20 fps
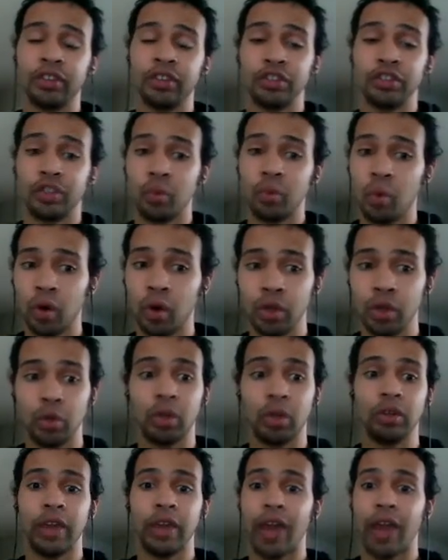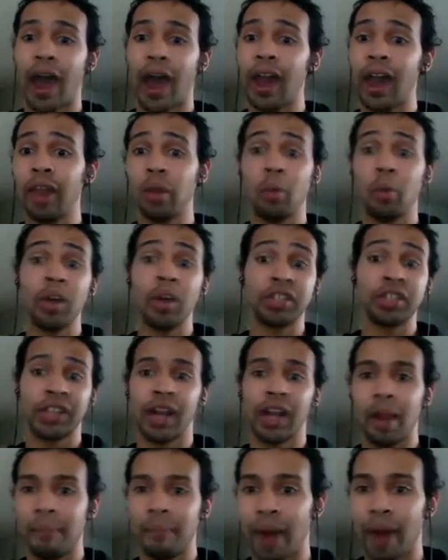enters the war, the Western
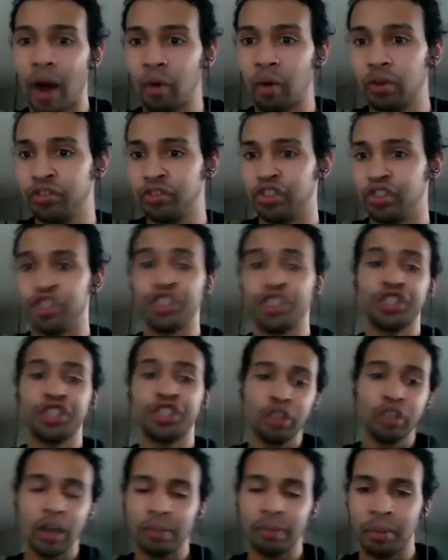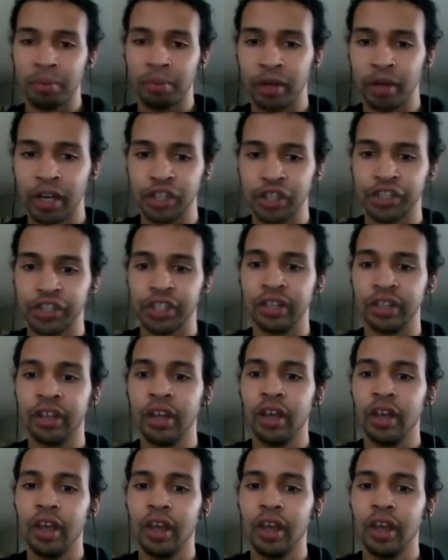Allied powers just shoot up in production,